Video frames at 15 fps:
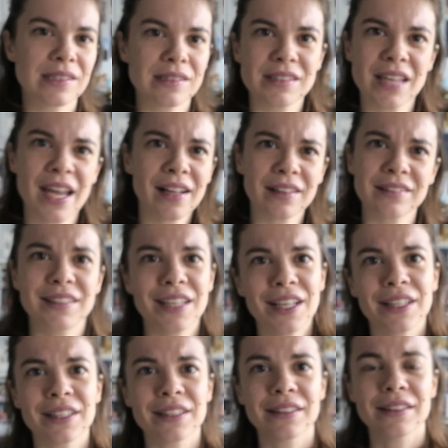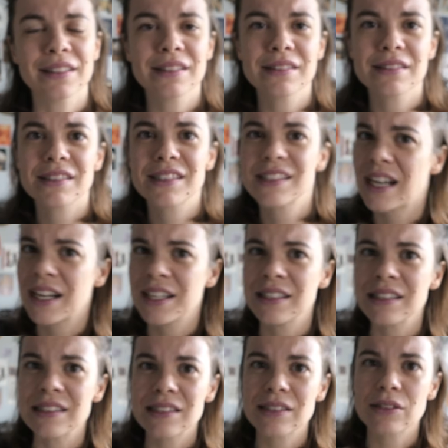telltale
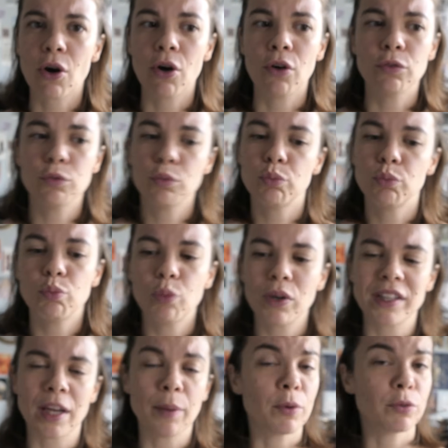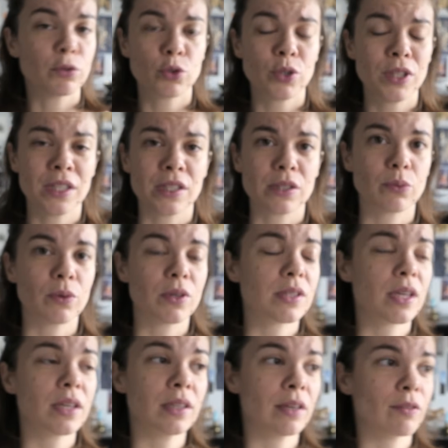signs of what type of tree this was.
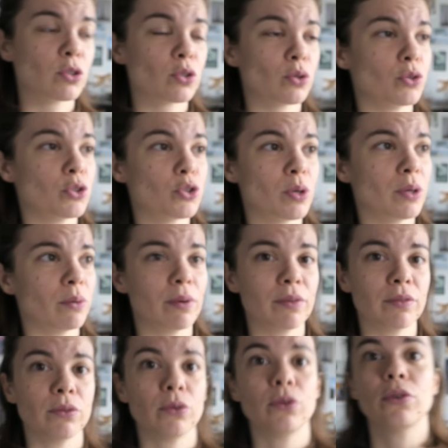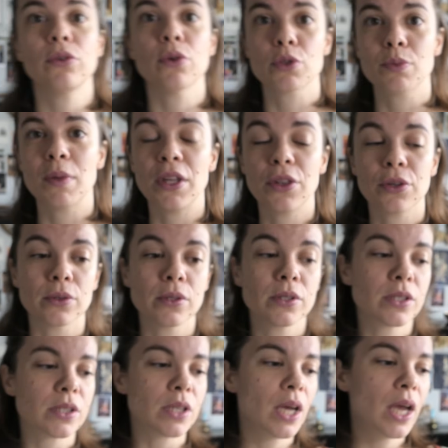I never saw a tree with those many
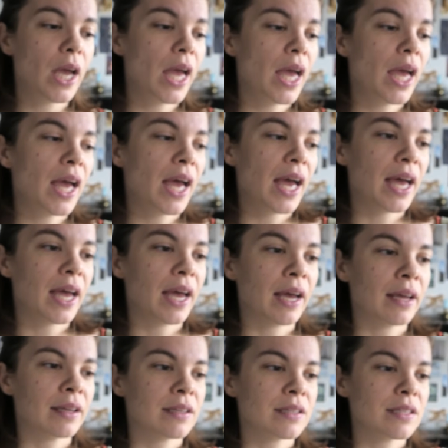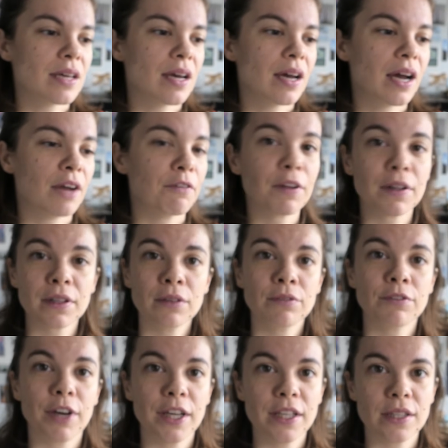thorns. And I felt
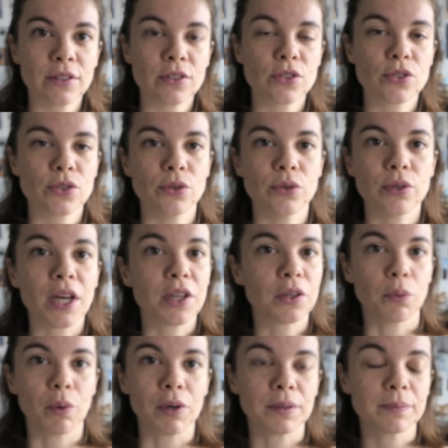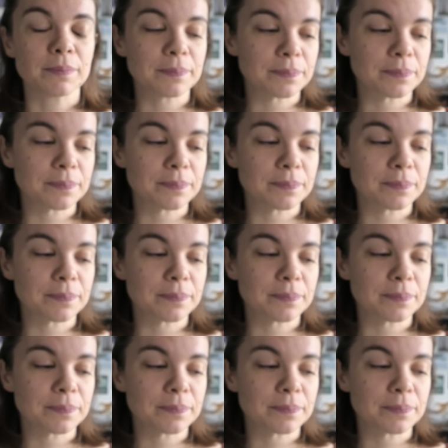invited to gather one,